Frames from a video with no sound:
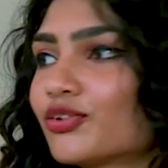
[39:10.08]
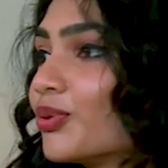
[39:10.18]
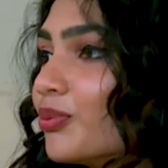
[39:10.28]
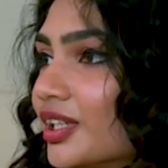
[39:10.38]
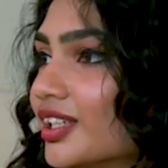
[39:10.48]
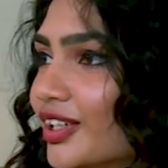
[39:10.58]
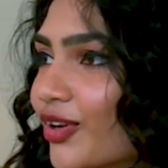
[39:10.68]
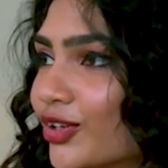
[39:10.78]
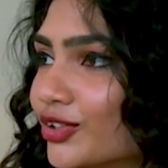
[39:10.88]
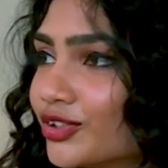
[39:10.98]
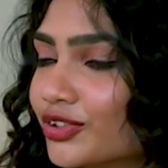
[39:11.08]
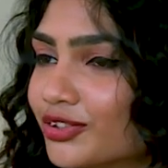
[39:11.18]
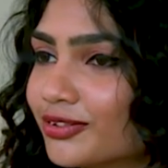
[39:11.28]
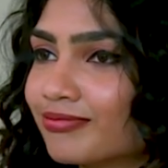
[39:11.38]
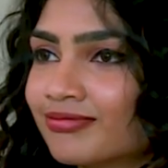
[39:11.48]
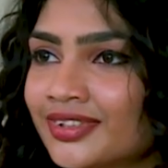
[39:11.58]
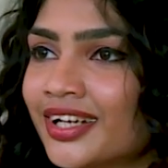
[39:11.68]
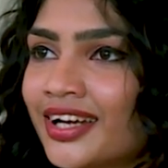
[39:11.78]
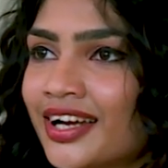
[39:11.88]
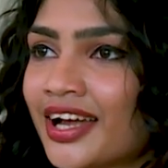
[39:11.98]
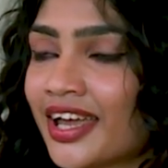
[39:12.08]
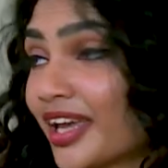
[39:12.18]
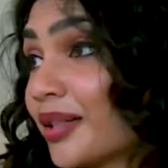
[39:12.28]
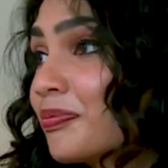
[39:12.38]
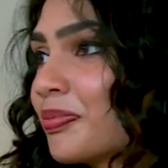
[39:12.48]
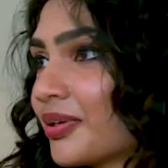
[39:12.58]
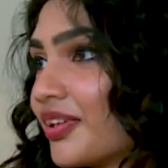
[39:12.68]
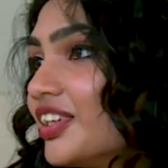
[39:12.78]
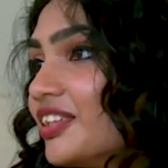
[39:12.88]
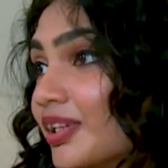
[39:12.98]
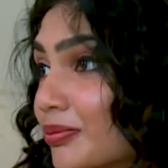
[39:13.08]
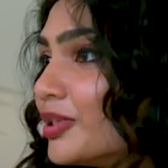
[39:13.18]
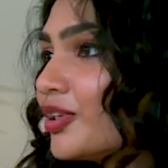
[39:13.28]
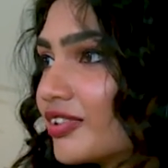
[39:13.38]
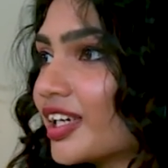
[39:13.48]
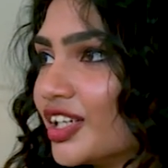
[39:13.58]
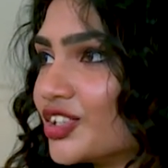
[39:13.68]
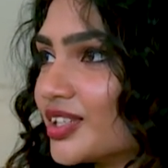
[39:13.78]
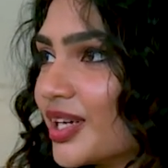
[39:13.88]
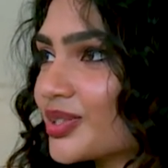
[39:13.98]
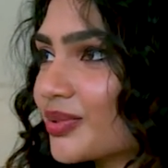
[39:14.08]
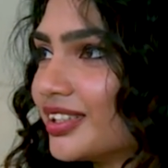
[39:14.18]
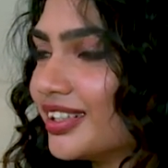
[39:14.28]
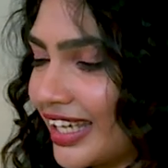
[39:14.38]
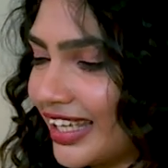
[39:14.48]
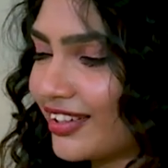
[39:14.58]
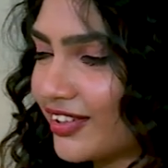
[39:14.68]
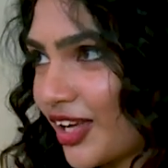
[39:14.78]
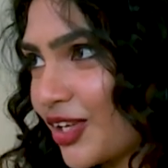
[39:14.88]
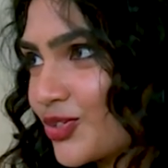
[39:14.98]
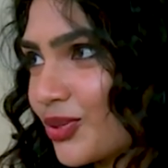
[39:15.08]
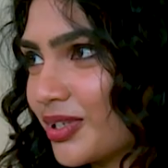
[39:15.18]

to the world in order to, you know, help the development of our nation as well. Again, thank you so